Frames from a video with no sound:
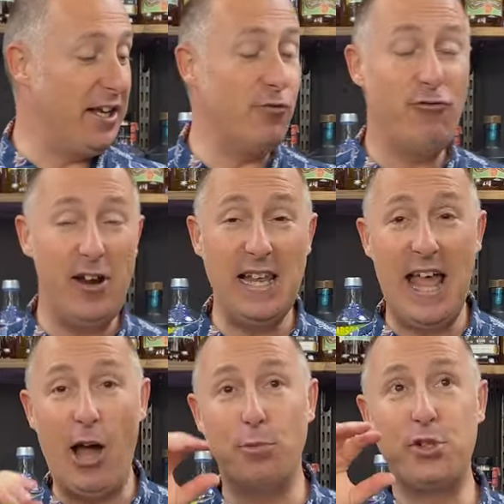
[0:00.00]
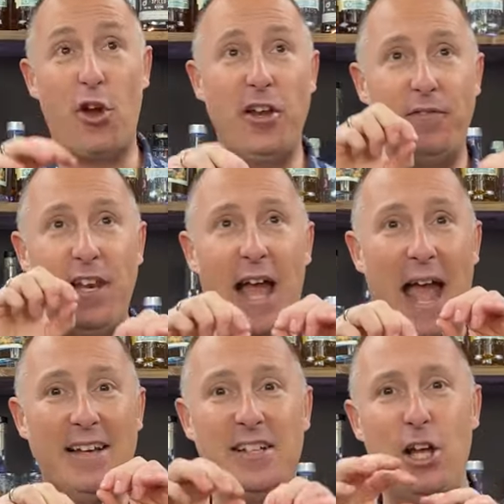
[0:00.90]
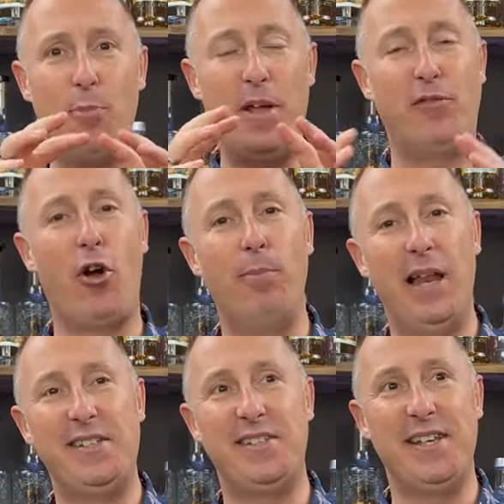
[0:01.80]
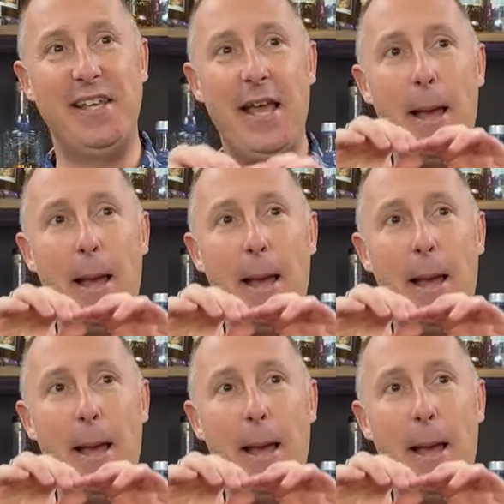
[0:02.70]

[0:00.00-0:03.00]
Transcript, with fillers: it really helps kind of add a little bit of complexity,